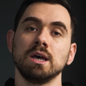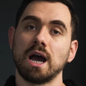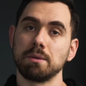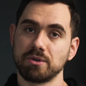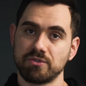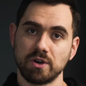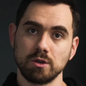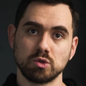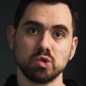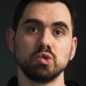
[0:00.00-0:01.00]
I prefer
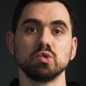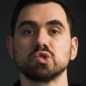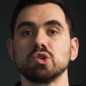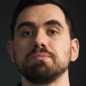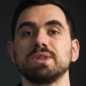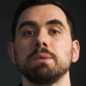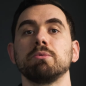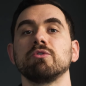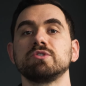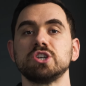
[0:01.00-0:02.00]
you to do some type
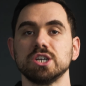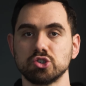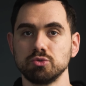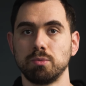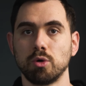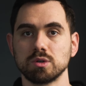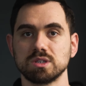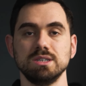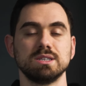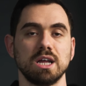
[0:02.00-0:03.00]
of chest
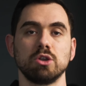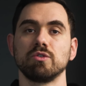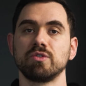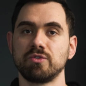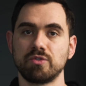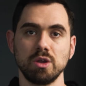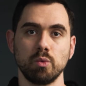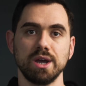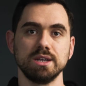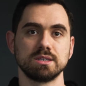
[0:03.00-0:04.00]
supports instead of free
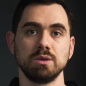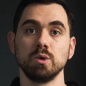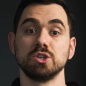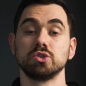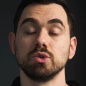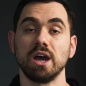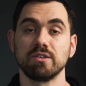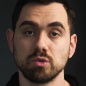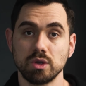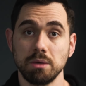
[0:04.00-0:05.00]
weights, in which you
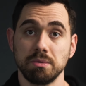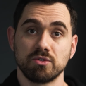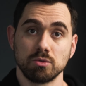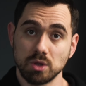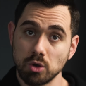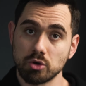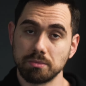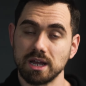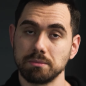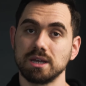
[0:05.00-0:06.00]
have to keep it from the lower
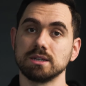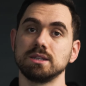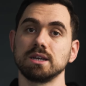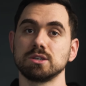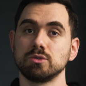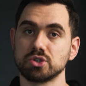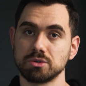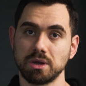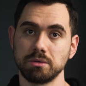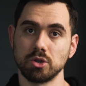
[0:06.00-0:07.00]
back because the
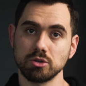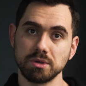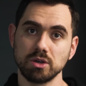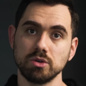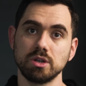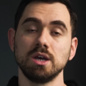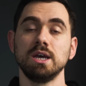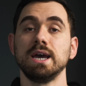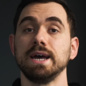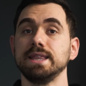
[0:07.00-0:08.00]
execution might not be good
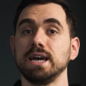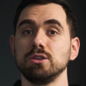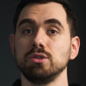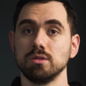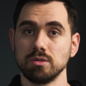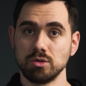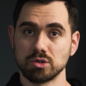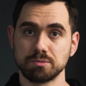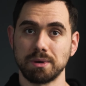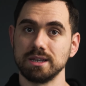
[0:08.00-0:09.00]
and then your
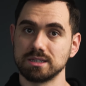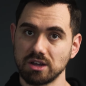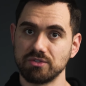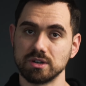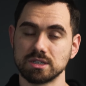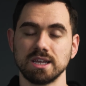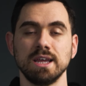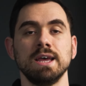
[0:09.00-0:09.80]
spine suffers.